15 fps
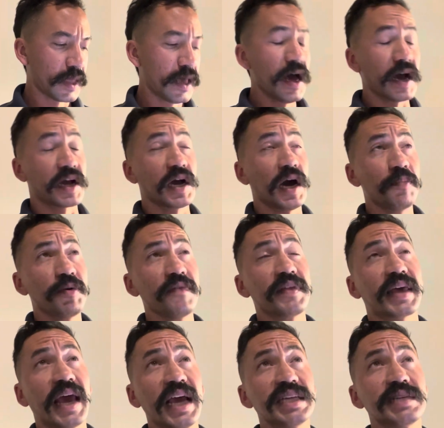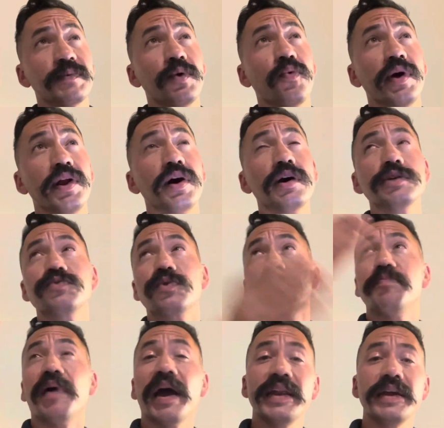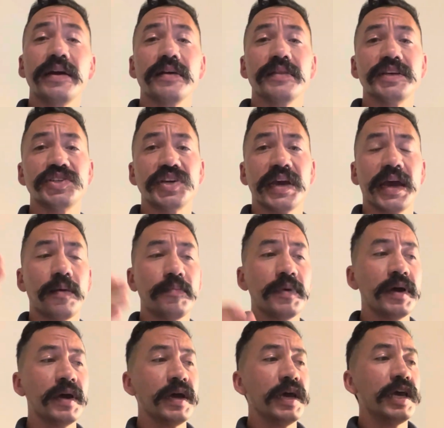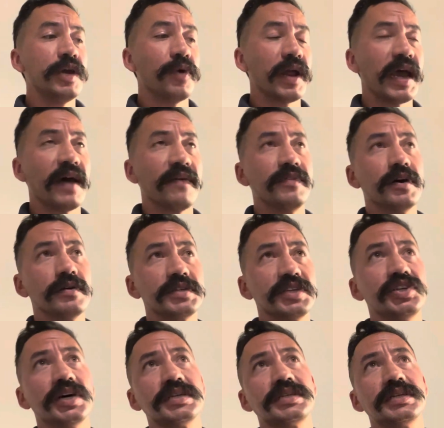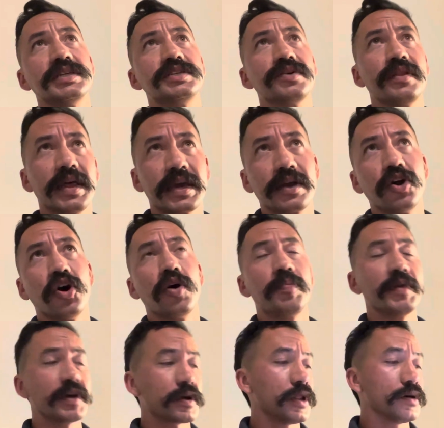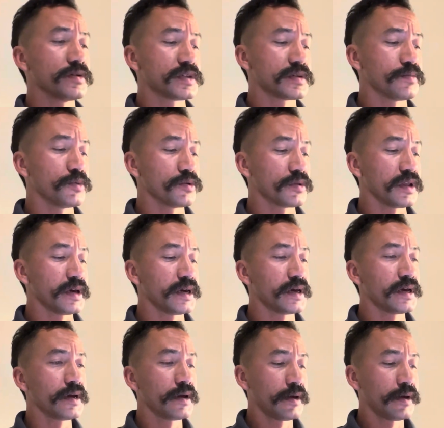A couple of the casement windows were binding on the jamb. You want to have those adjusted so they can open and close smoothly.